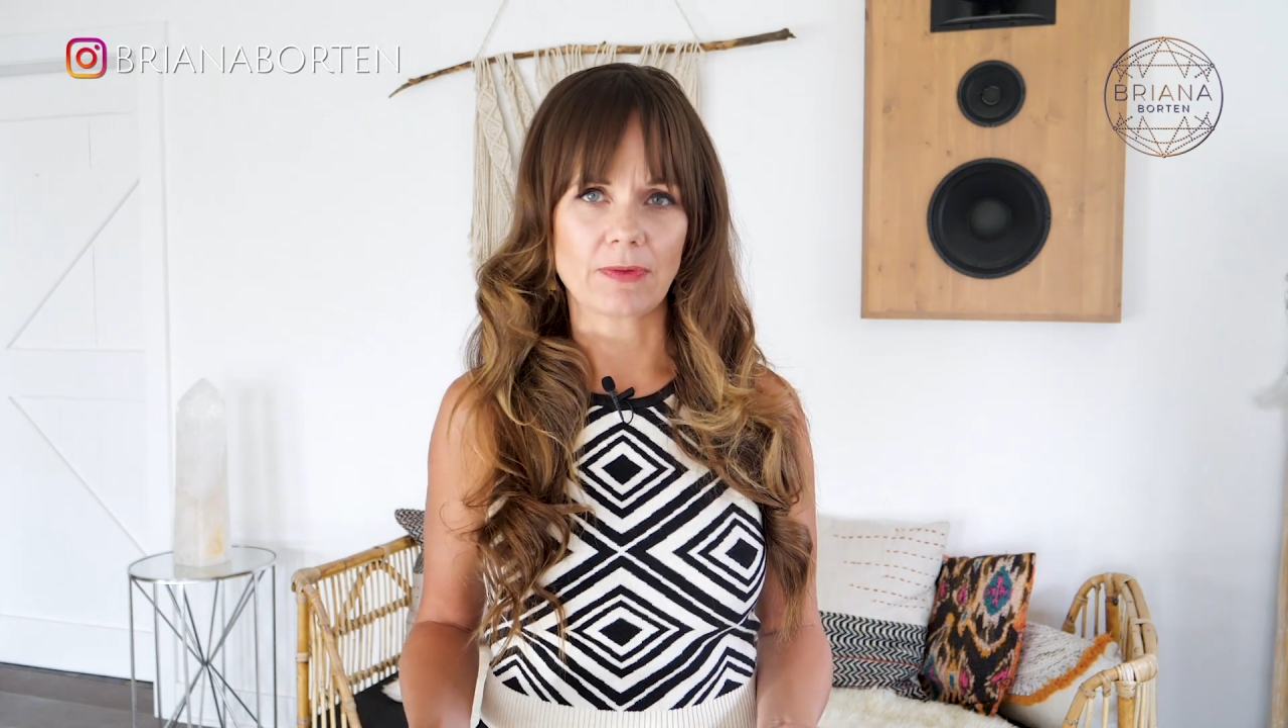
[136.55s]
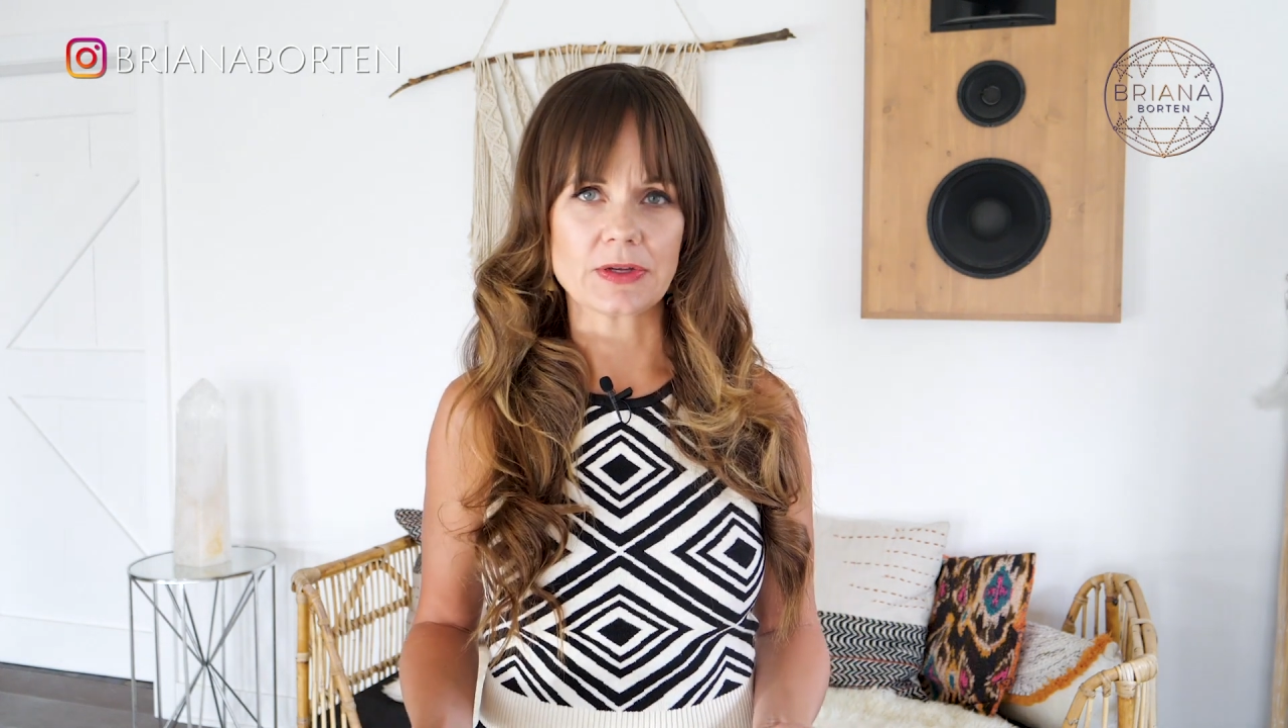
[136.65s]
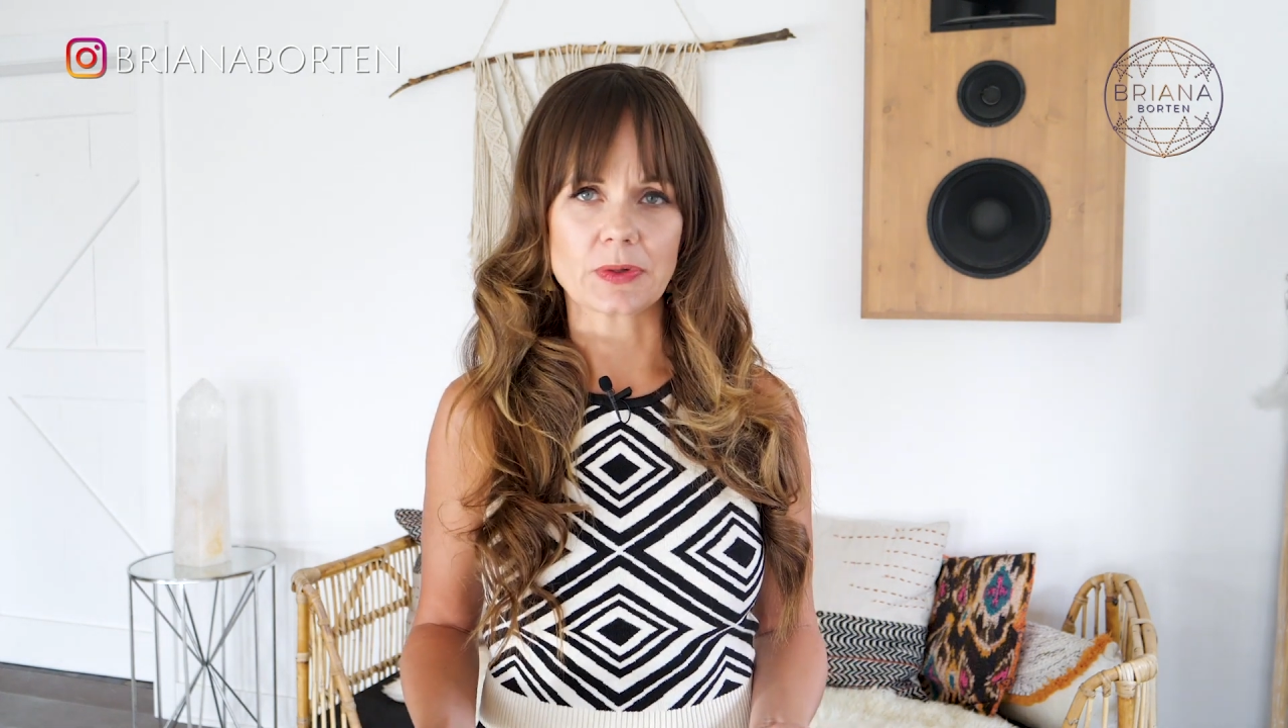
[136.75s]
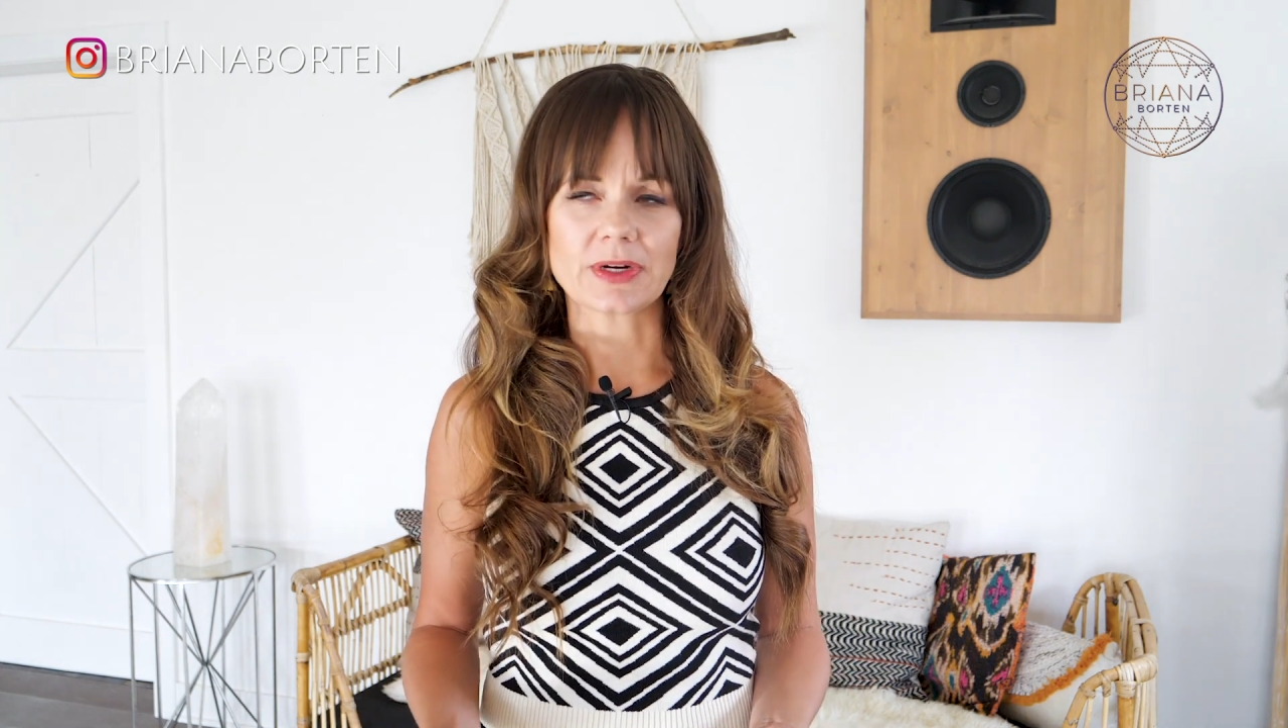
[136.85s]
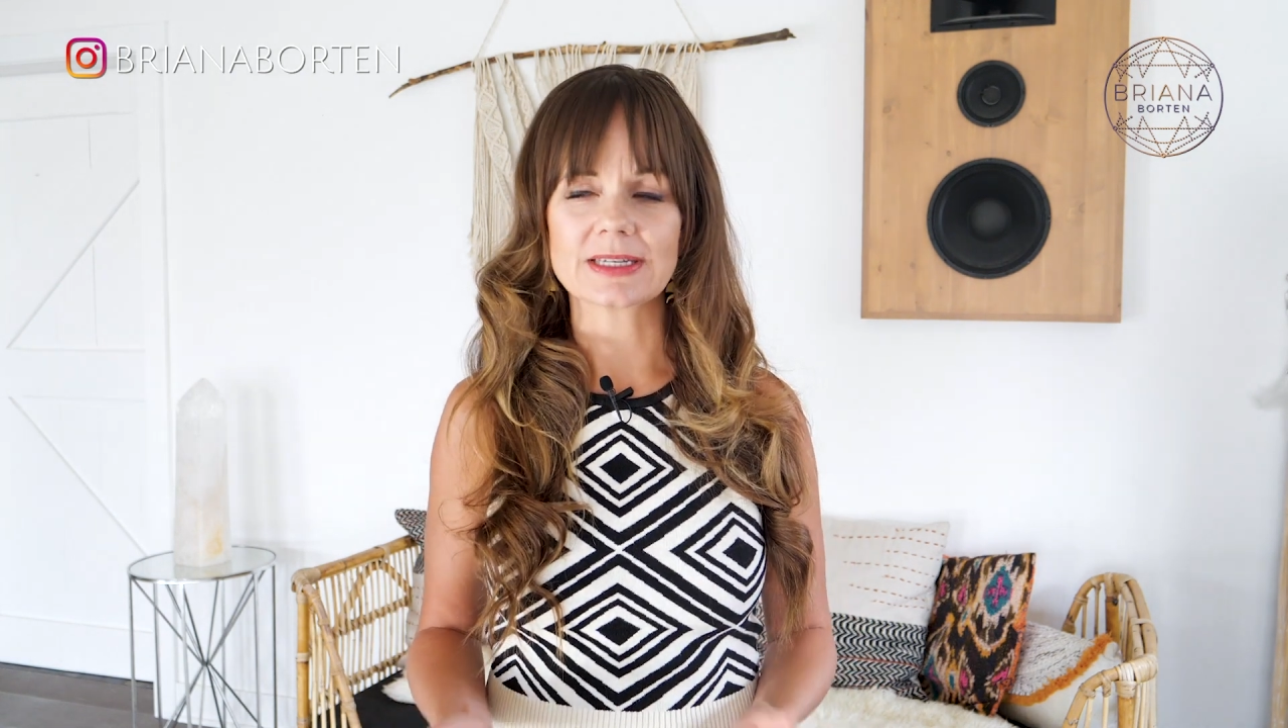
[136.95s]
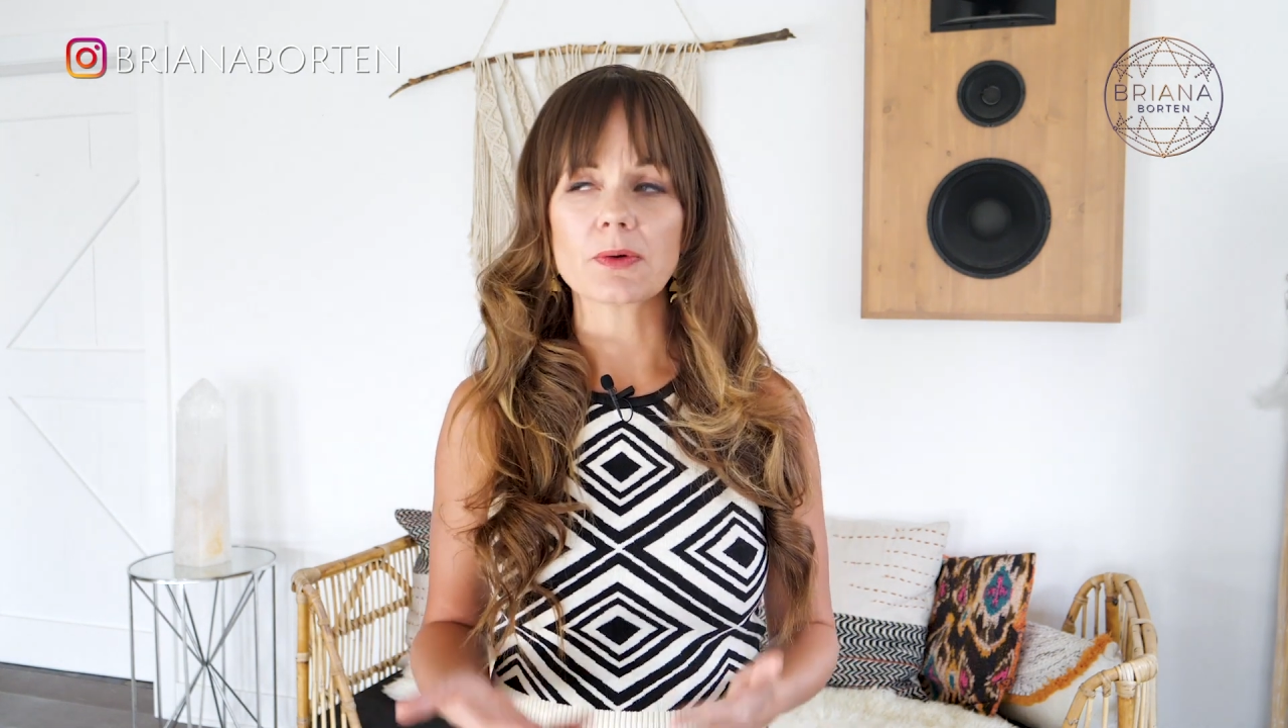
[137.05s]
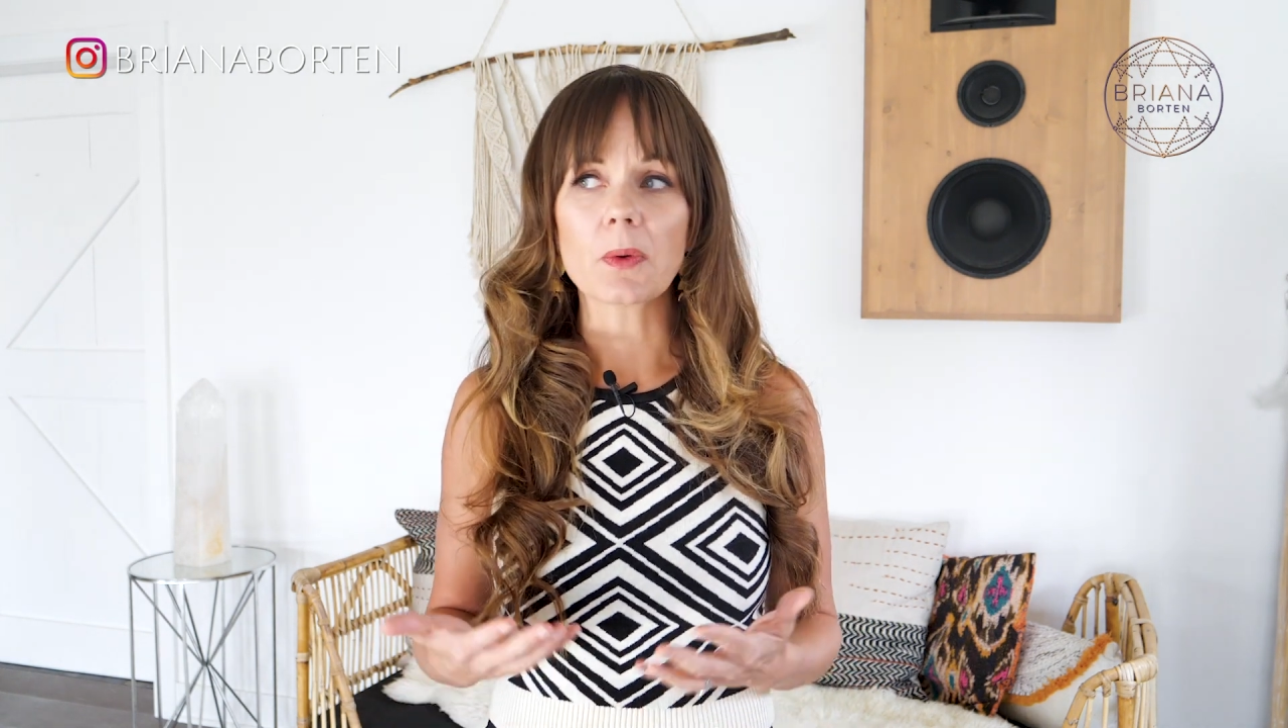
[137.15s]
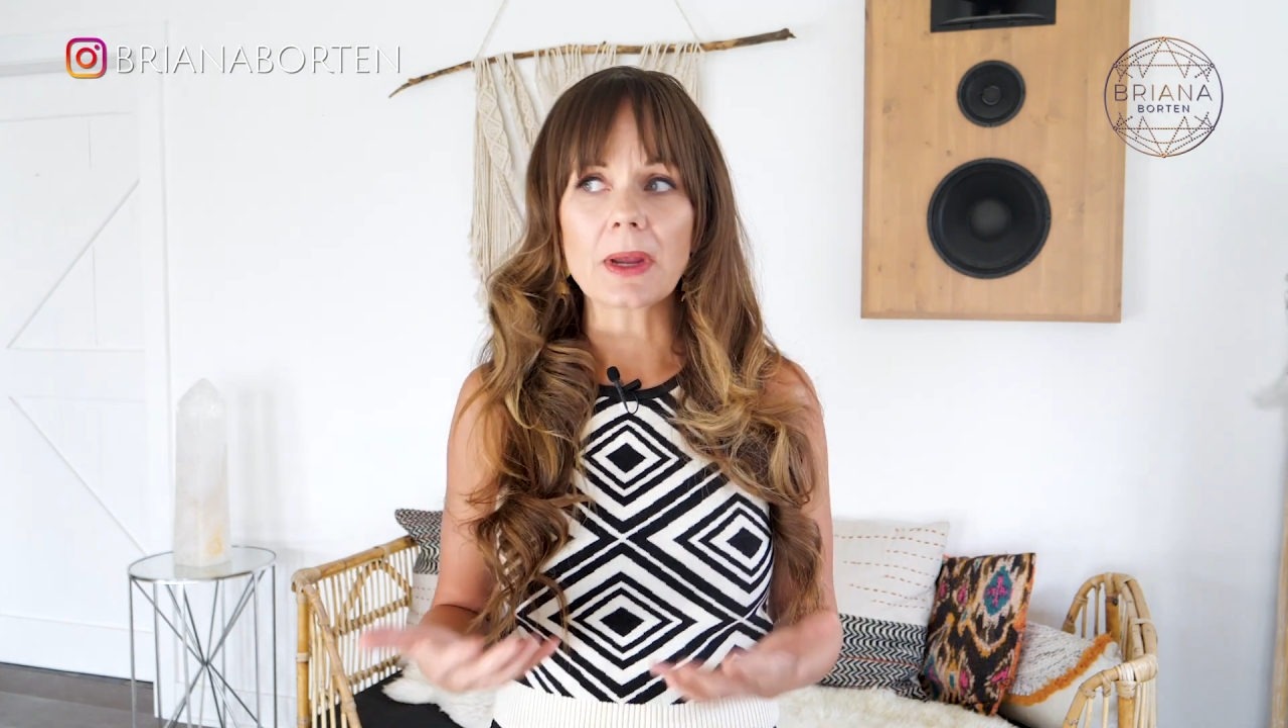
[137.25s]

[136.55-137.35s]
resourced?